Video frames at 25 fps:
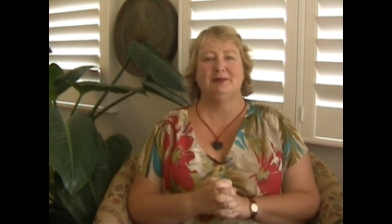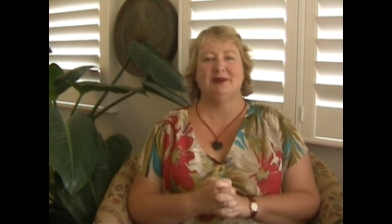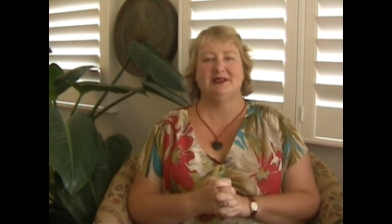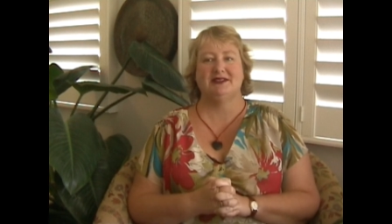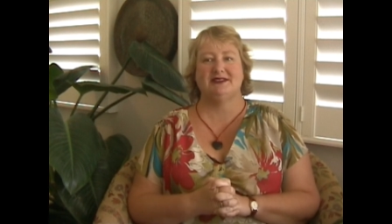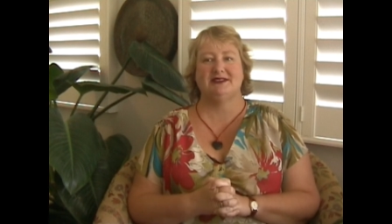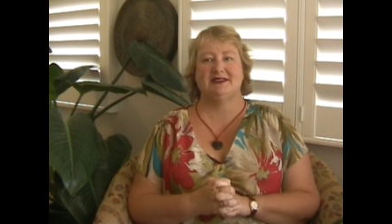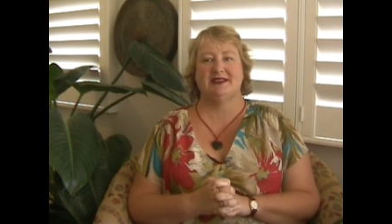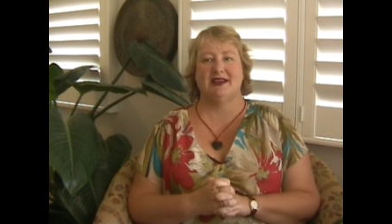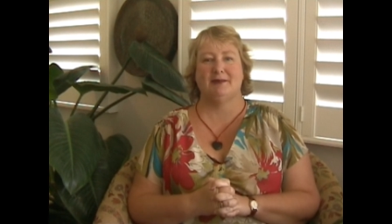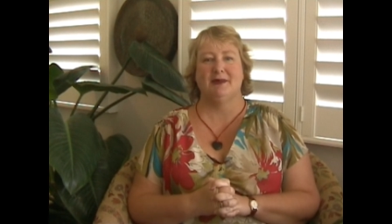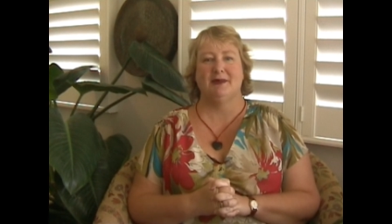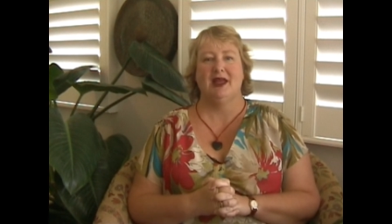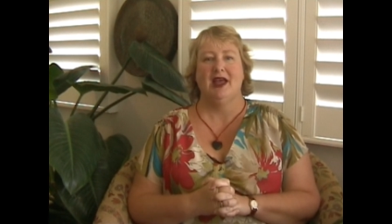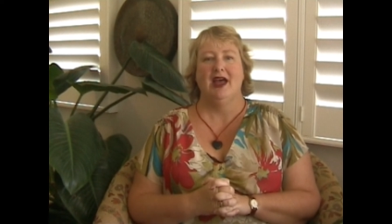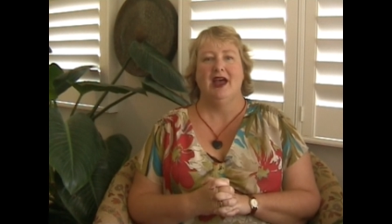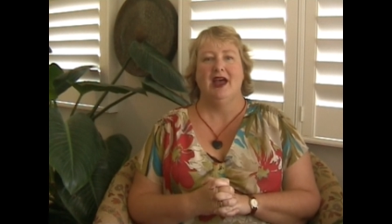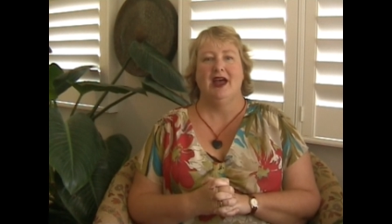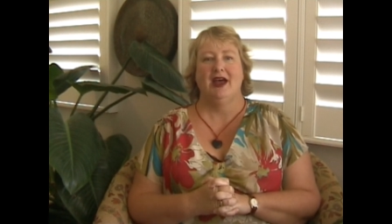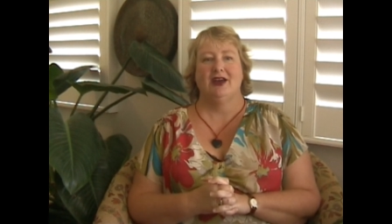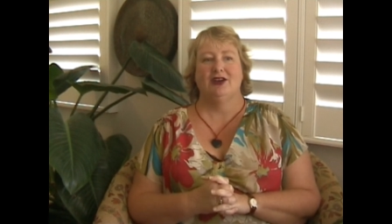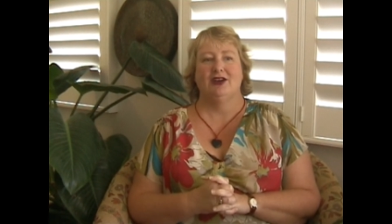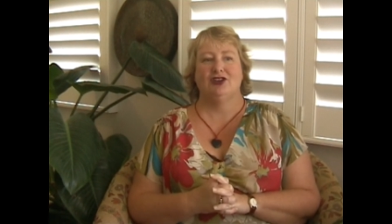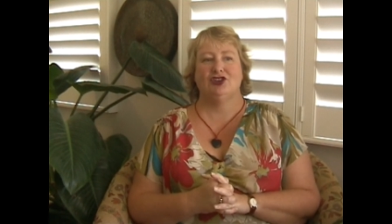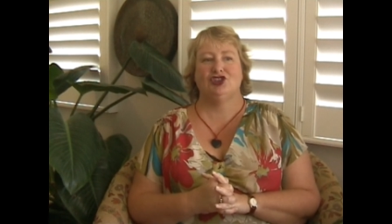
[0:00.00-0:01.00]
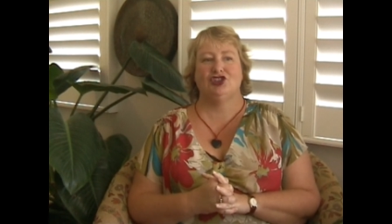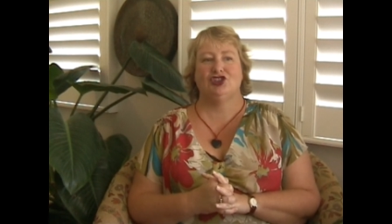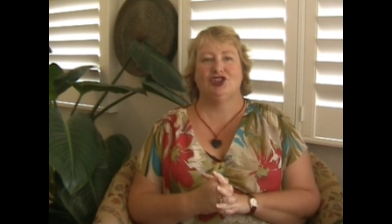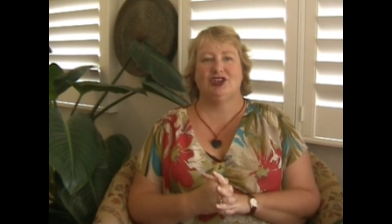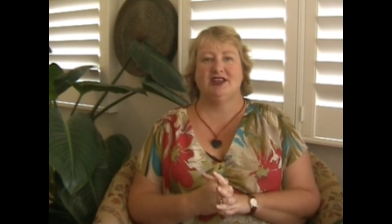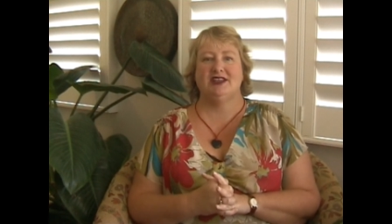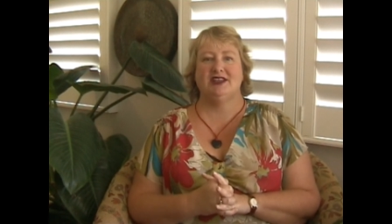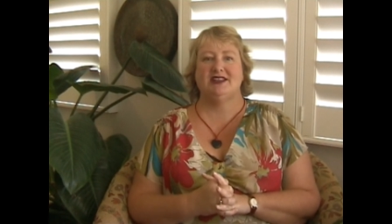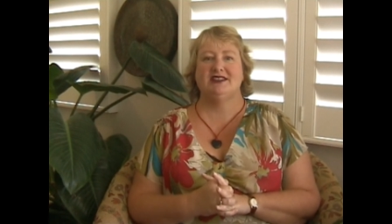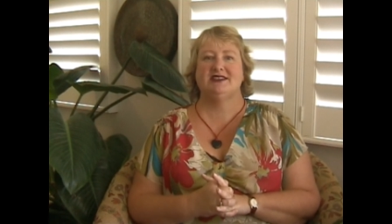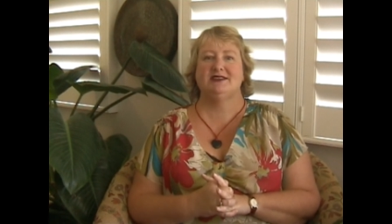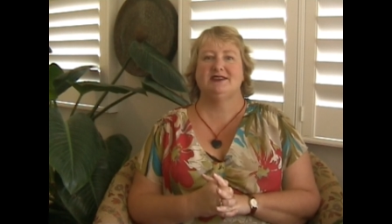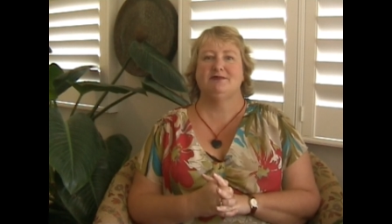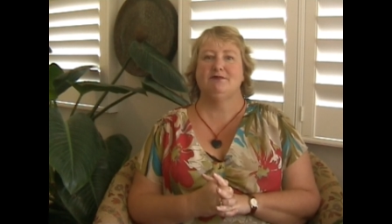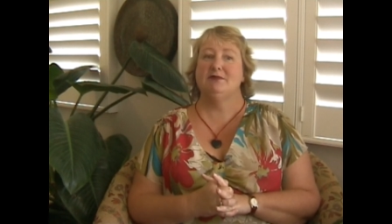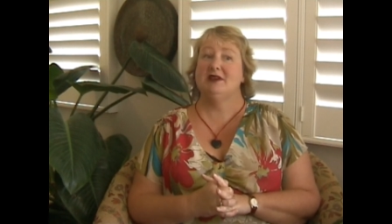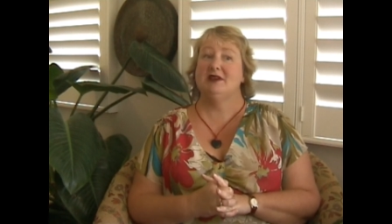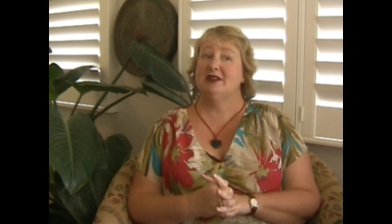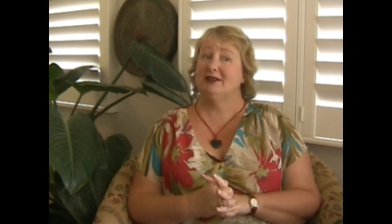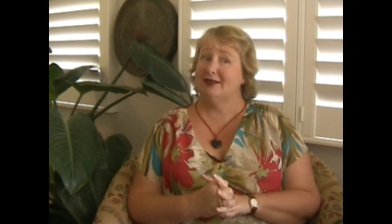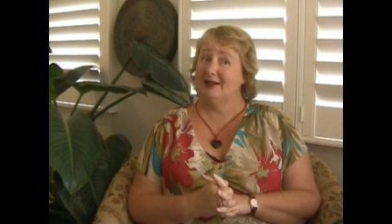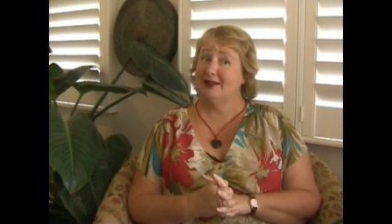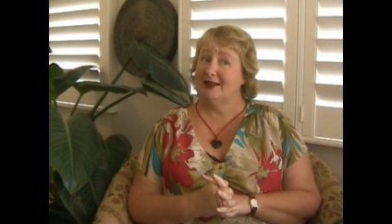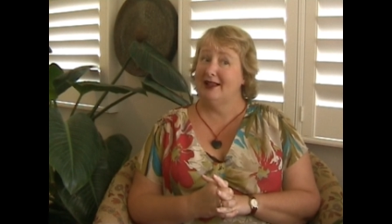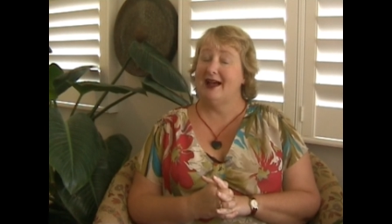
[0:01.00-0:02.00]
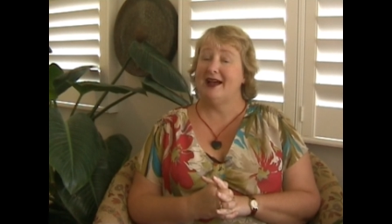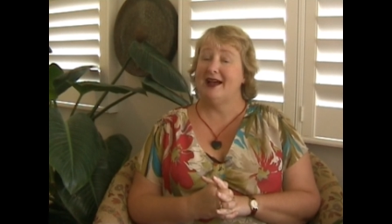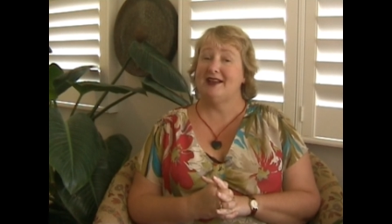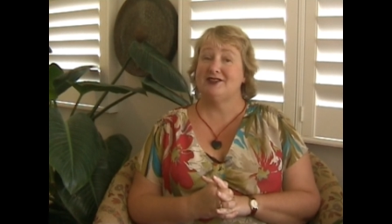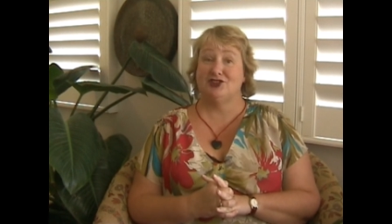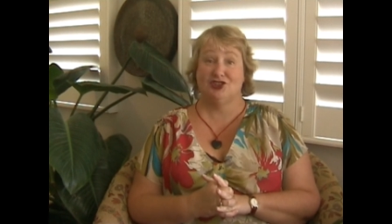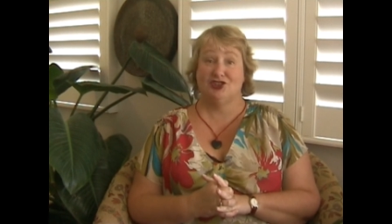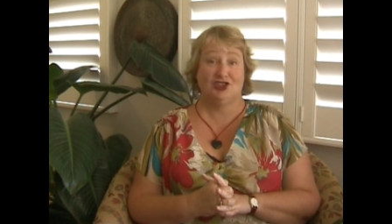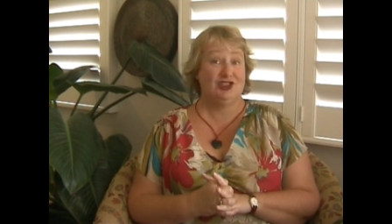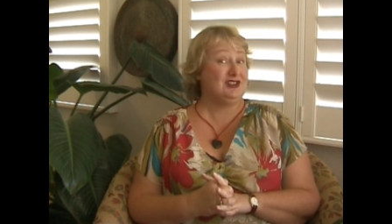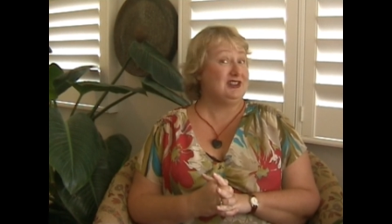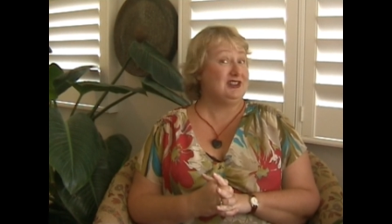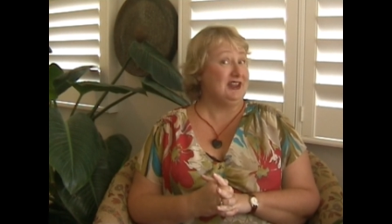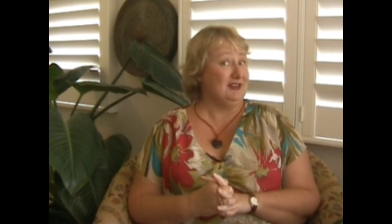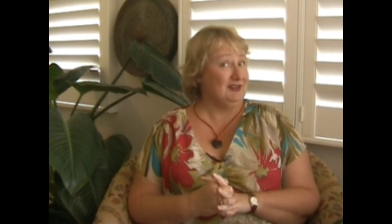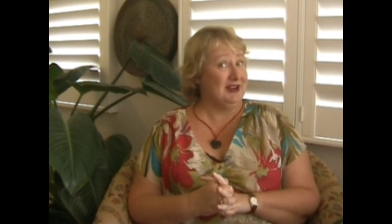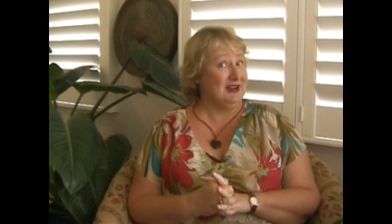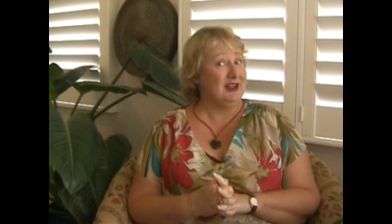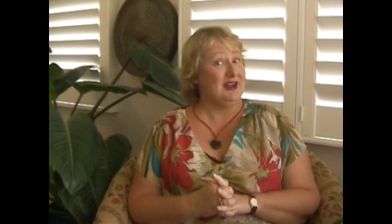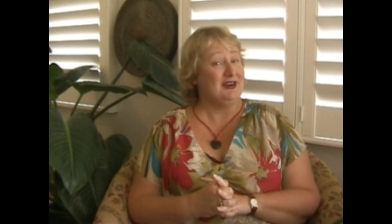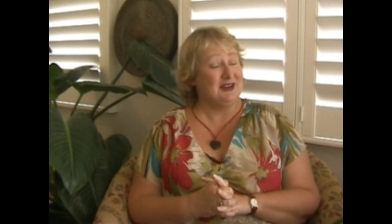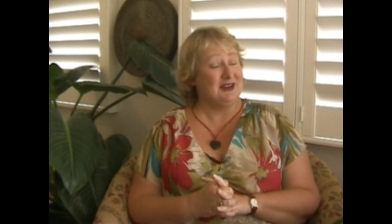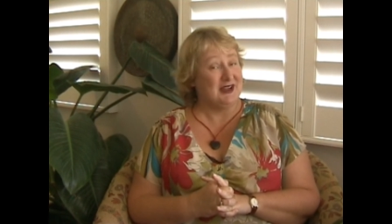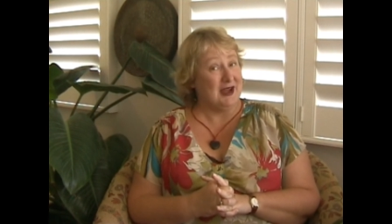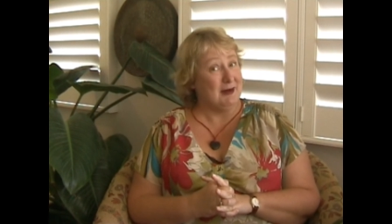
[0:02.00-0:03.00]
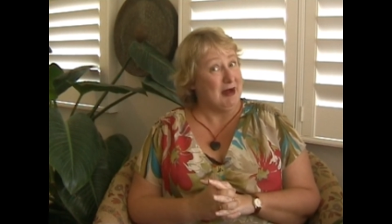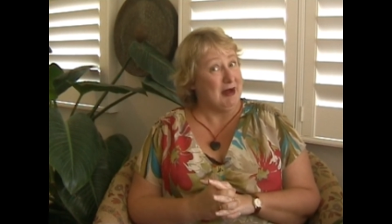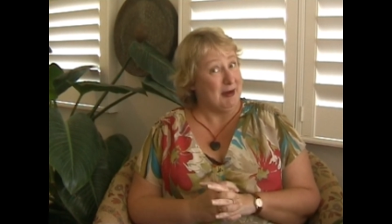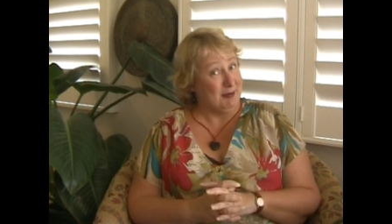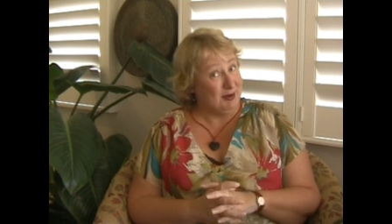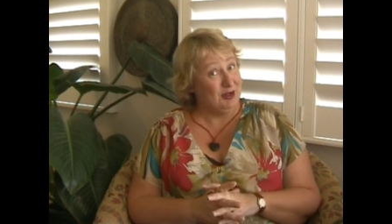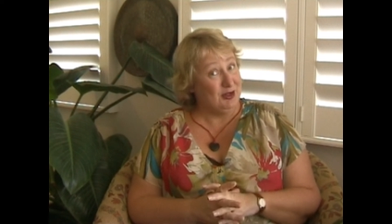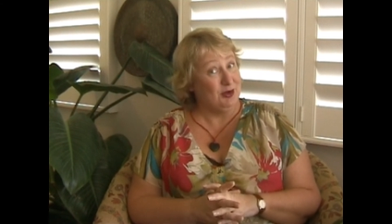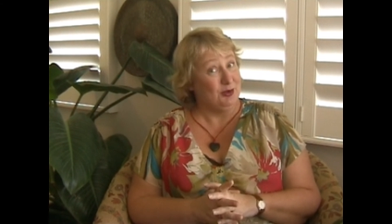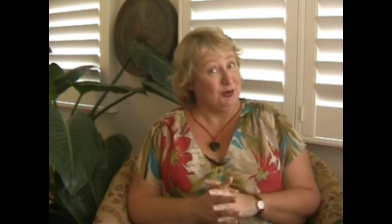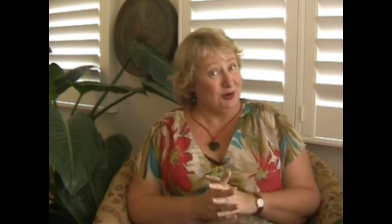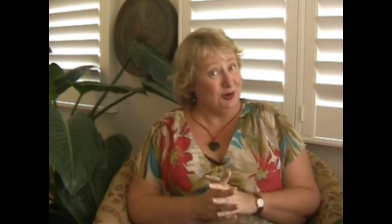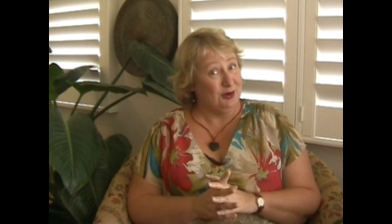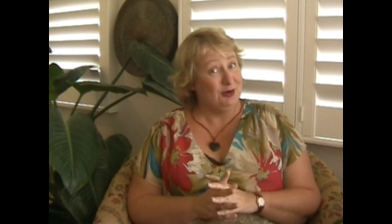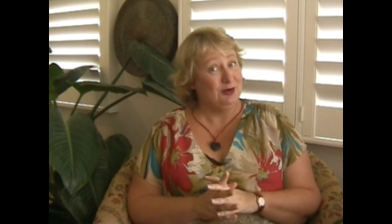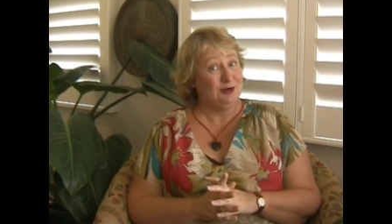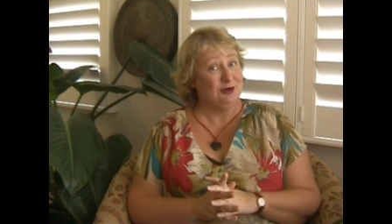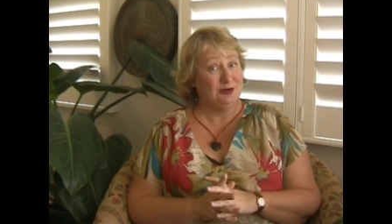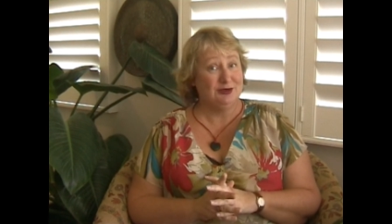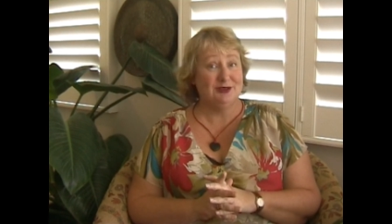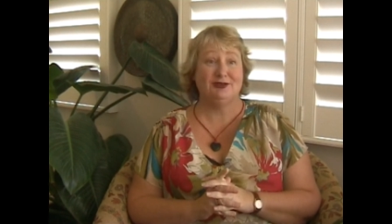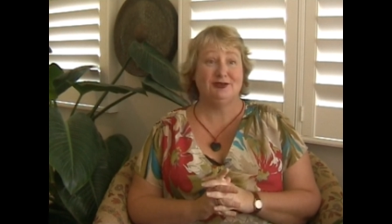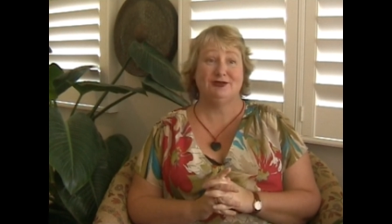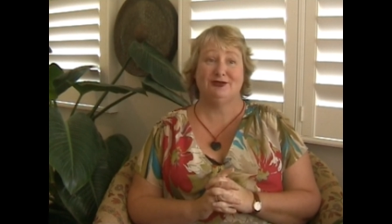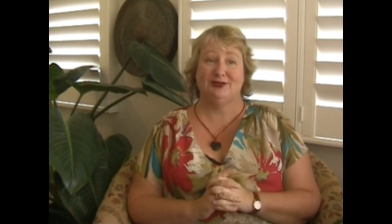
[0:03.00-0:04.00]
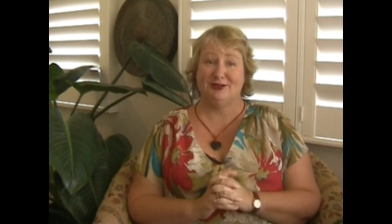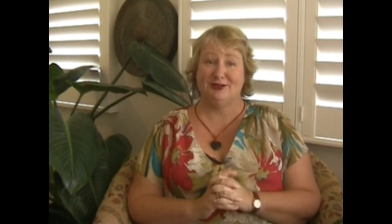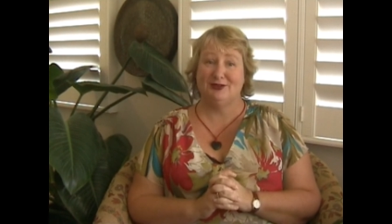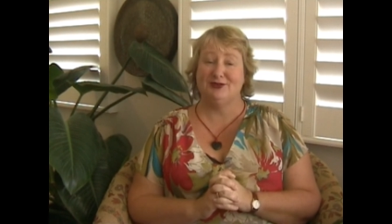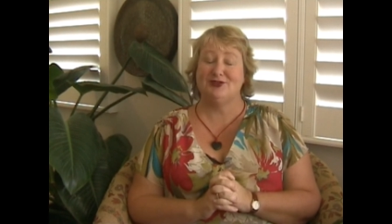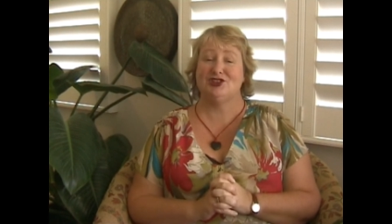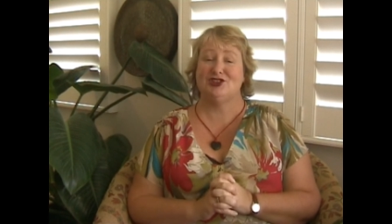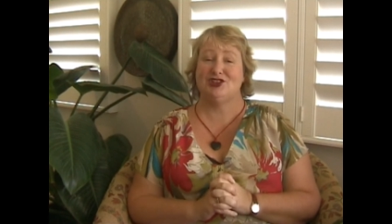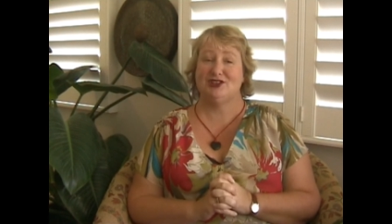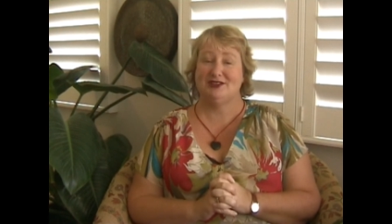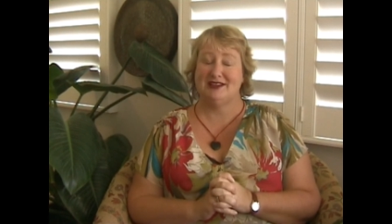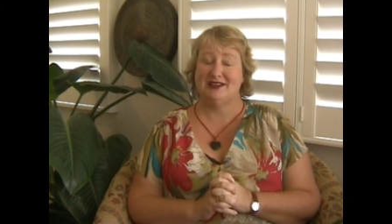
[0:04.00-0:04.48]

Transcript: But she's middle class and she's definitely going to come up in the world if she